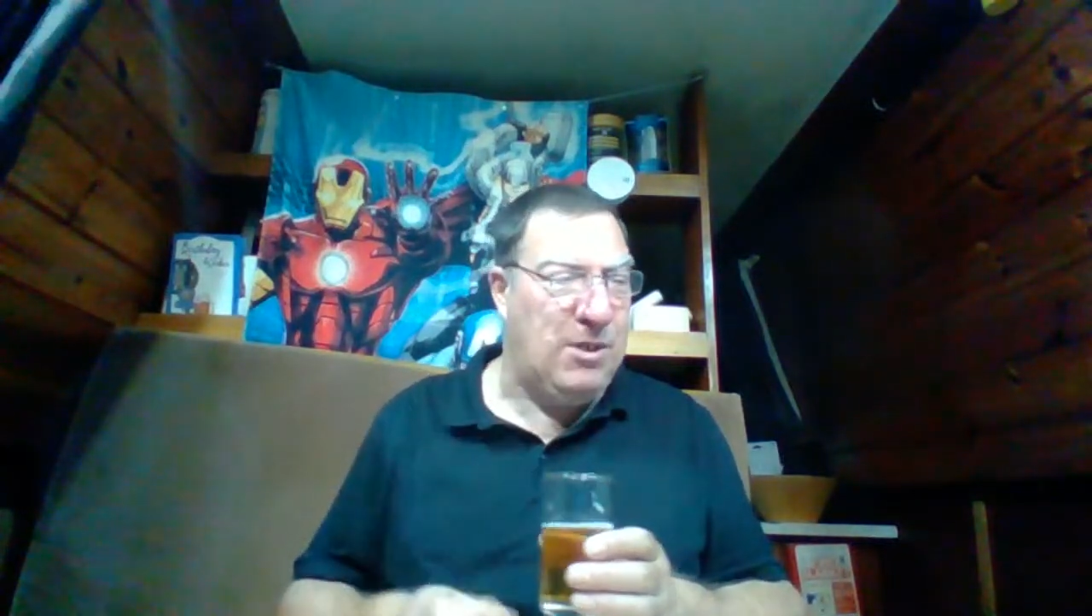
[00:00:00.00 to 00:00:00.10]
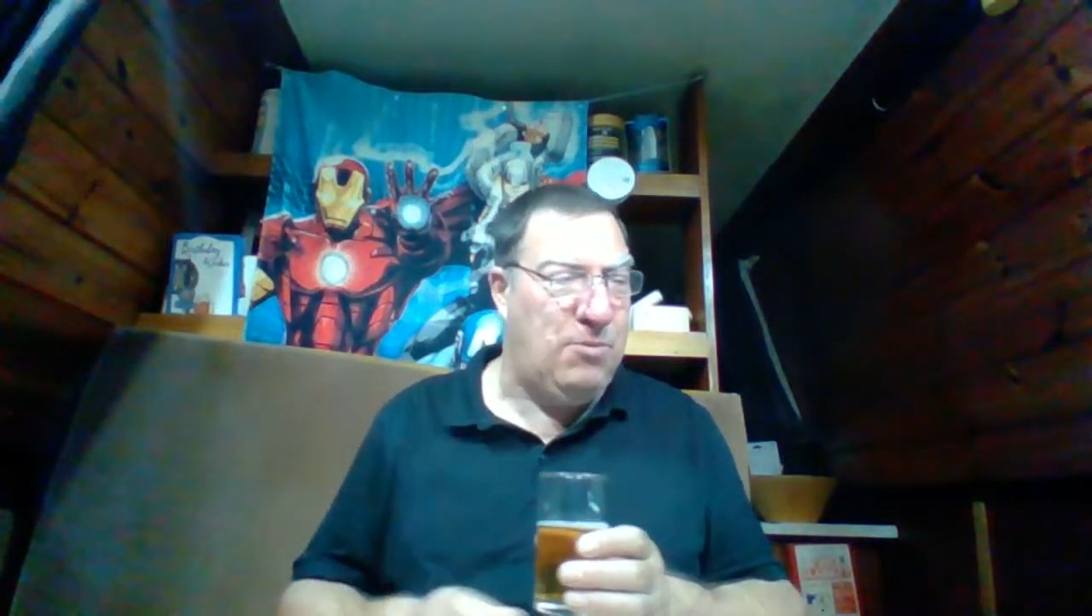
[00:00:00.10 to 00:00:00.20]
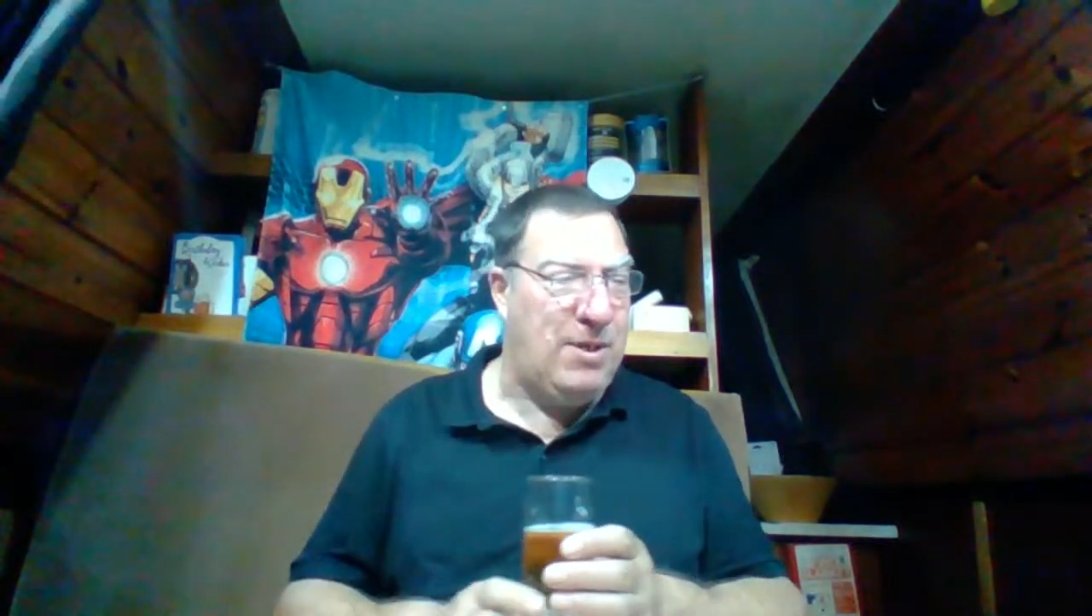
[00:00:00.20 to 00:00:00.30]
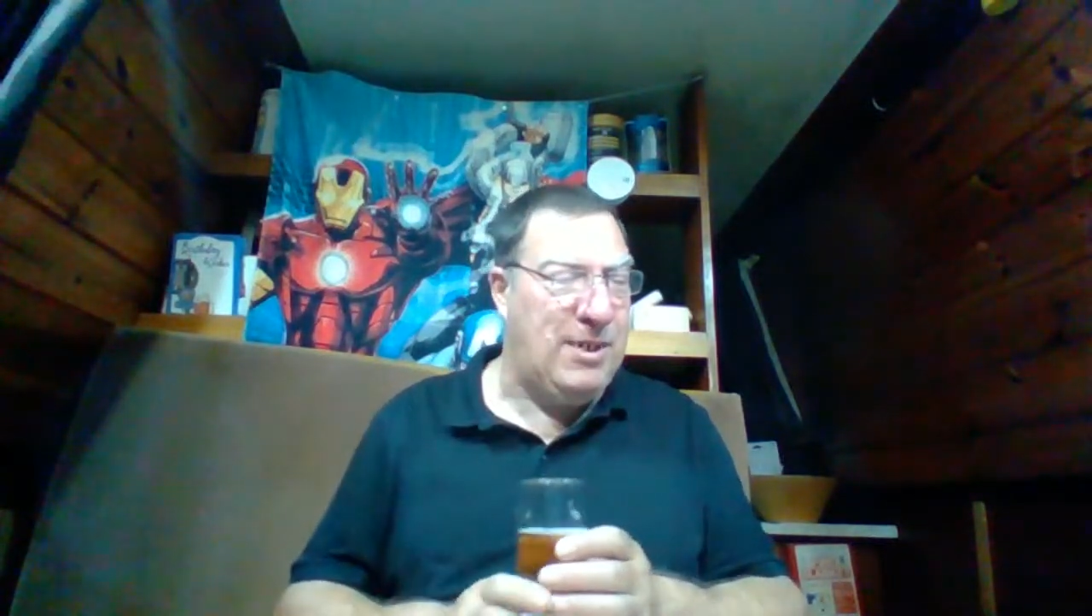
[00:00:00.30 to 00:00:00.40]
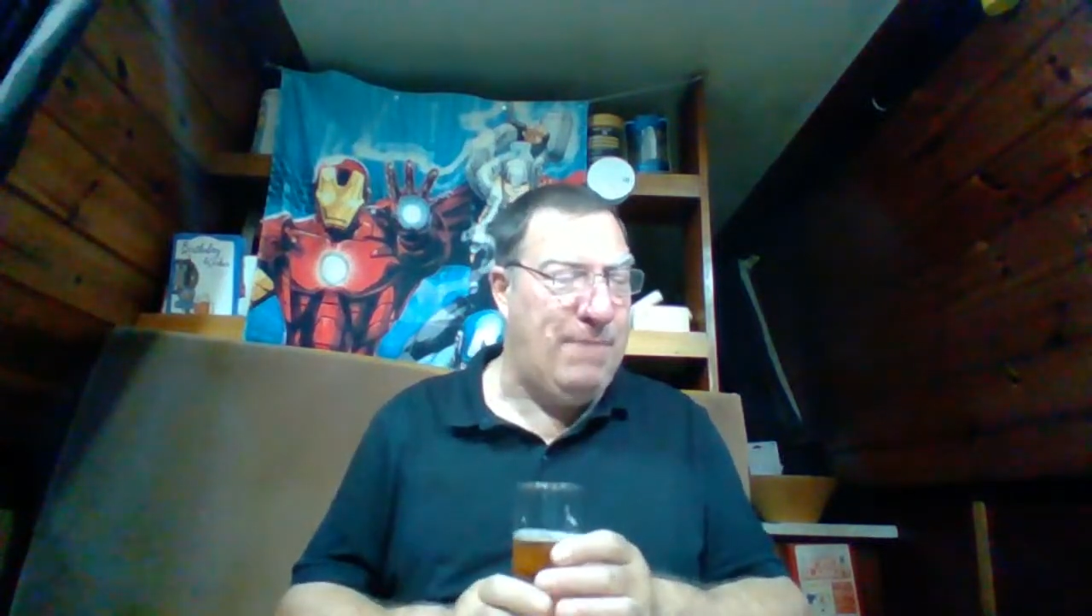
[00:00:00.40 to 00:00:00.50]

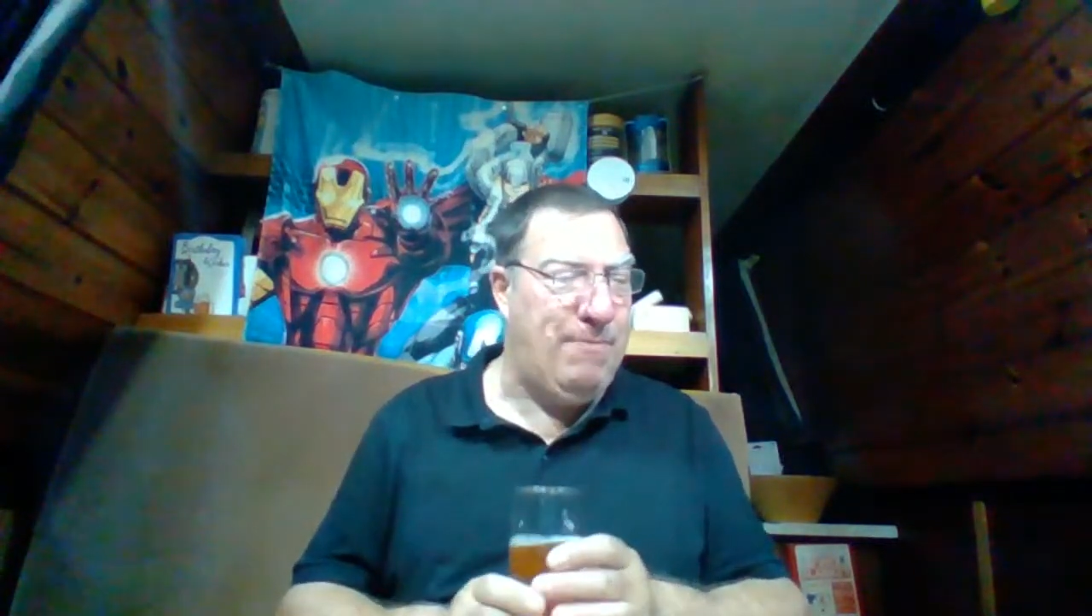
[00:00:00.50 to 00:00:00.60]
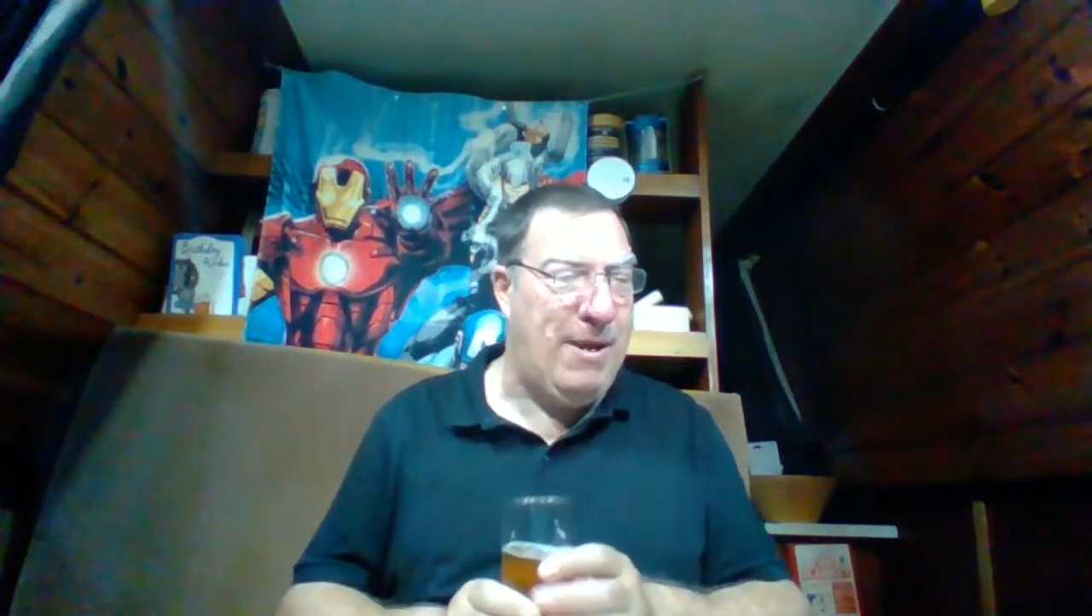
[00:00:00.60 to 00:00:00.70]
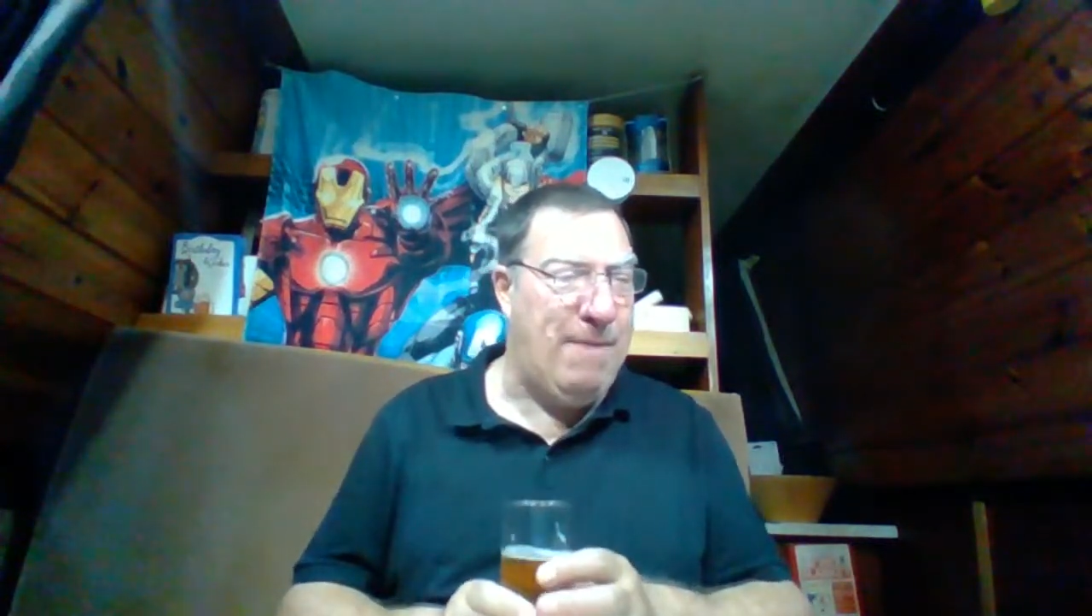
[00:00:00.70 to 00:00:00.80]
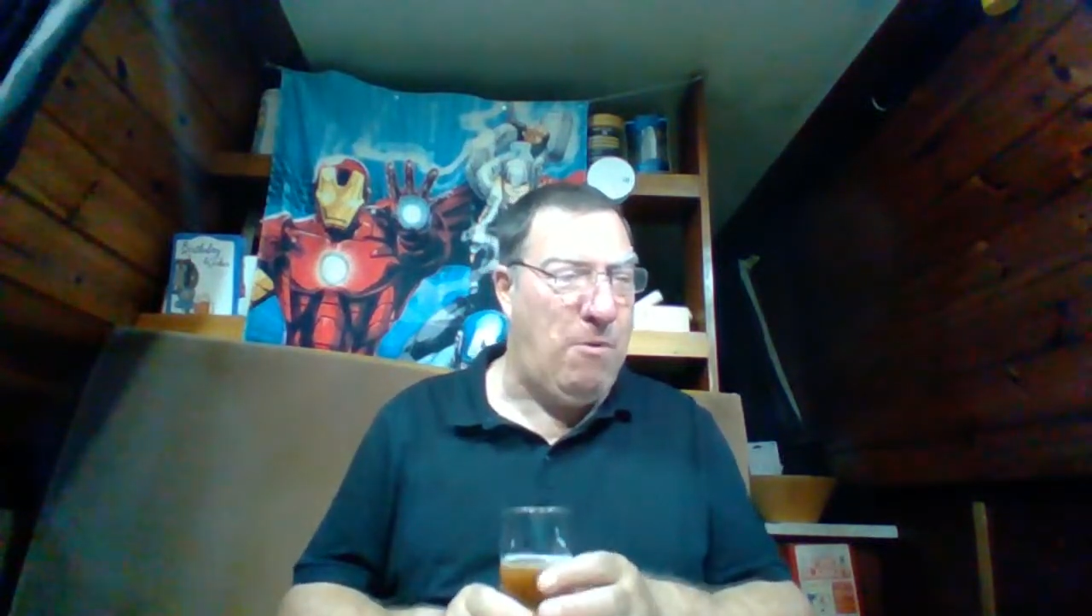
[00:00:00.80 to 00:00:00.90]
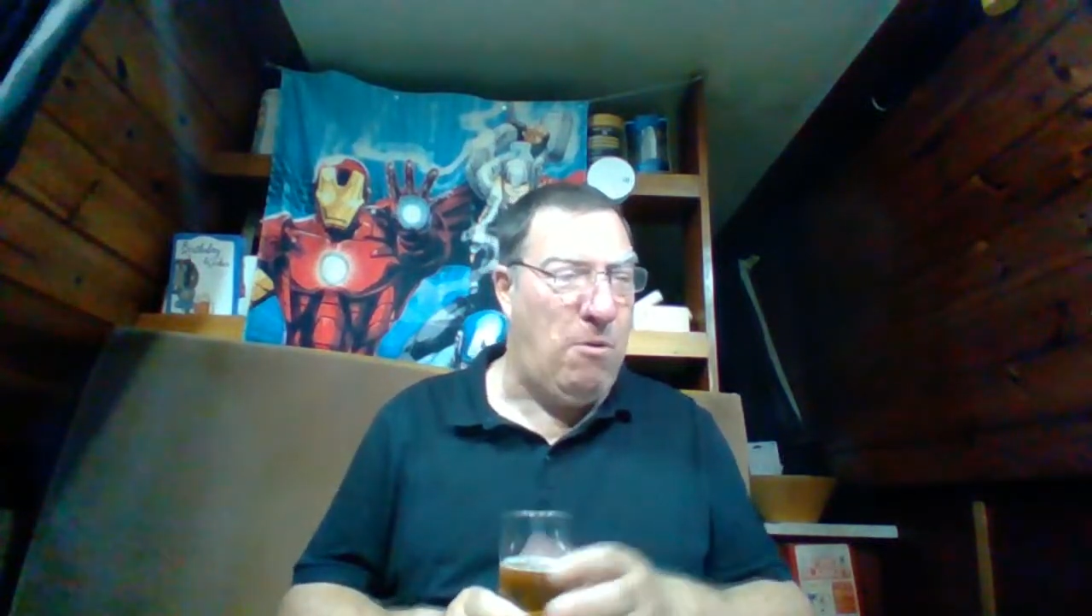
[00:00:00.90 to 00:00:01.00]

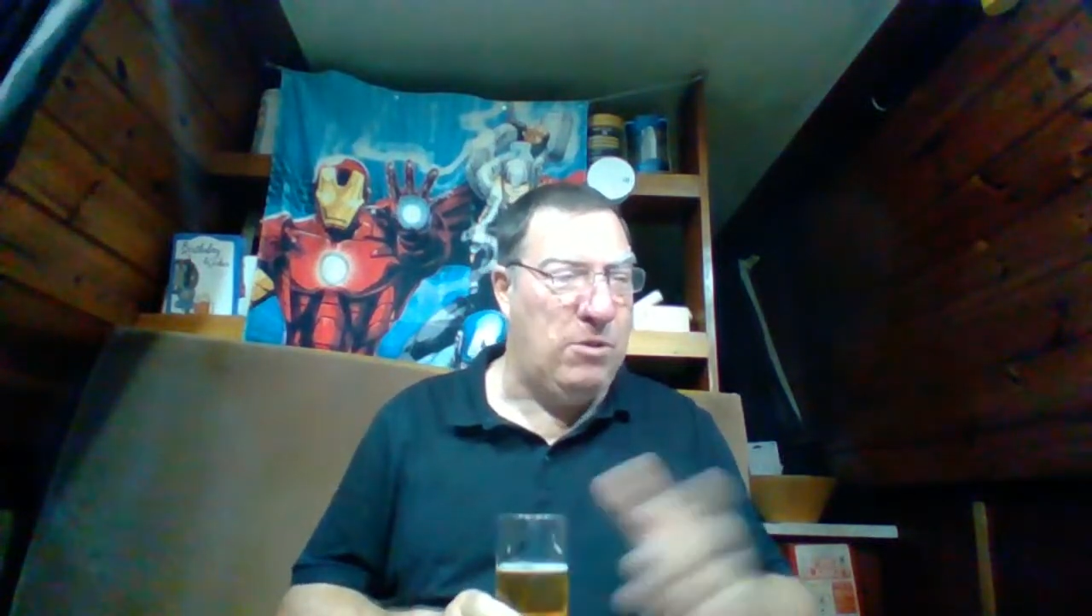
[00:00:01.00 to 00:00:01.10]
20p a bottle